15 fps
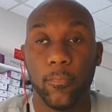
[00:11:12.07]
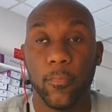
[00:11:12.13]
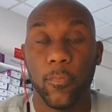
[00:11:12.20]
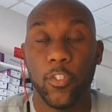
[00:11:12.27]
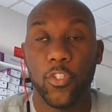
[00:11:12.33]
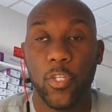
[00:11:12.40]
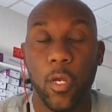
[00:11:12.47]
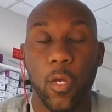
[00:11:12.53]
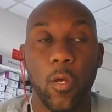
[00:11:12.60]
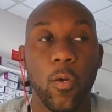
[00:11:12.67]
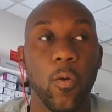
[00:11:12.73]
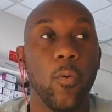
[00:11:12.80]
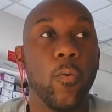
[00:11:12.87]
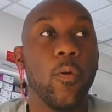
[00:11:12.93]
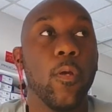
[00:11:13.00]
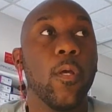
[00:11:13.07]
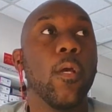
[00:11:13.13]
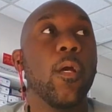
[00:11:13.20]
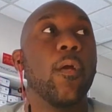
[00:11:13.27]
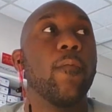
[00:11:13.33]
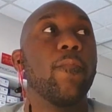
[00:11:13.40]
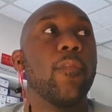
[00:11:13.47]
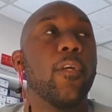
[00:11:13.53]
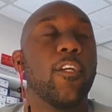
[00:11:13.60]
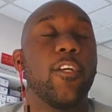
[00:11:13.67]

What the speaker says: so the